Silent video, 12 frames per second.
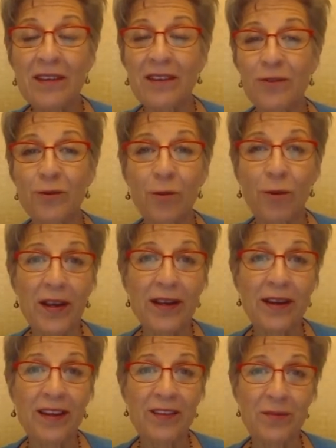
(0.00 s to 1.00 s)
as
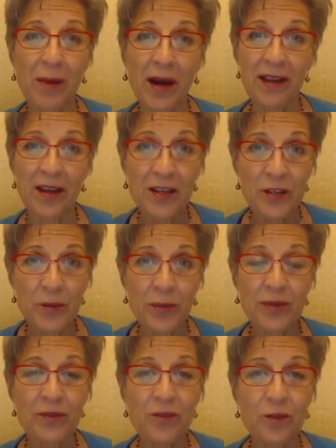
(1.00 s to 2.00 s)
great as my
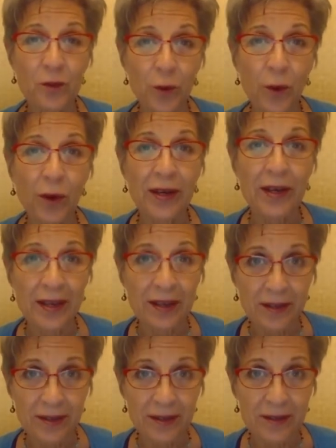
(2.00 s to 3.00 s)
husband's story
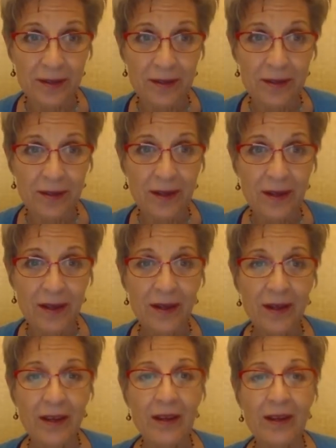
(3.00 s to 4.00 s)
is,
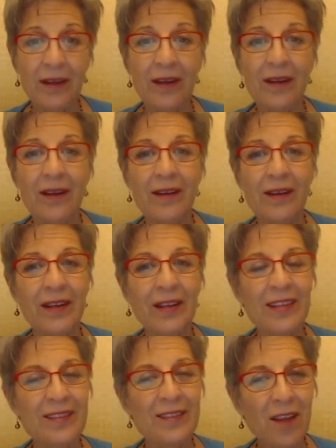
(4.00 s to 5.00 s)

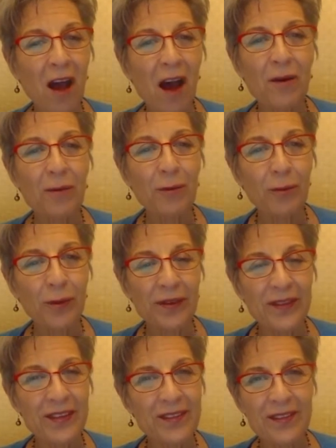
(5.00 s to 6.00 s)

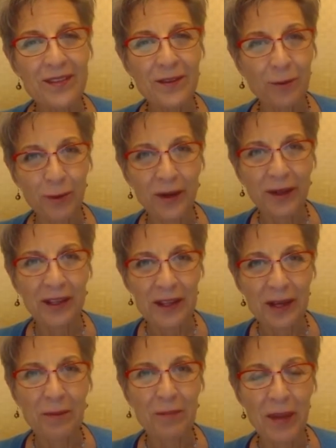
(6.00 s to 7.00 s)
this isn't really
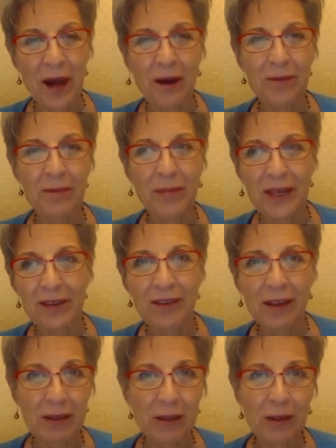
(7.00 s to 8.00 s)
about me
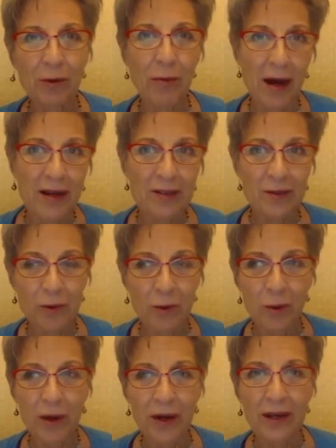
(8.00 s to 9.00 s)
telling you my
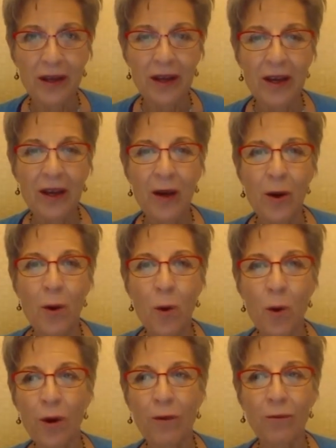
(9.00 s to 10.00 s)
story
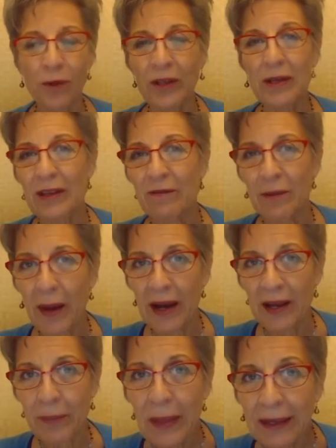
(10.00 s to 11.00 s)
or really even my
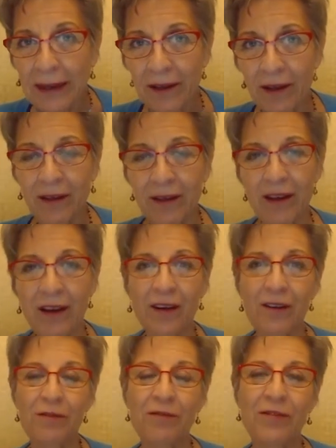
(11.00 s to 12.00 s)
opinion
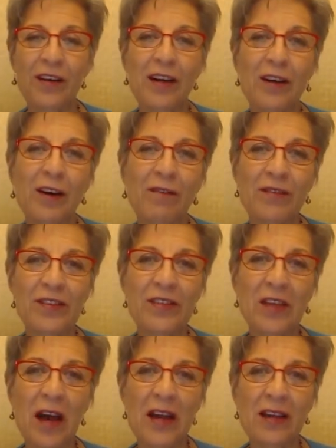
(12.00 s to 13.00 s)
of the
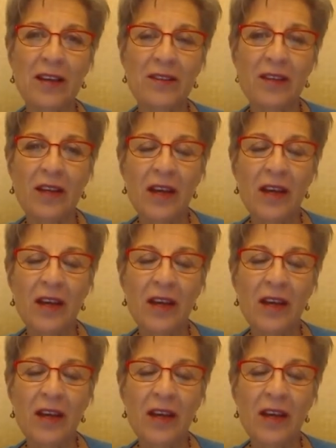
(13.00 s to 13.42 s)
science.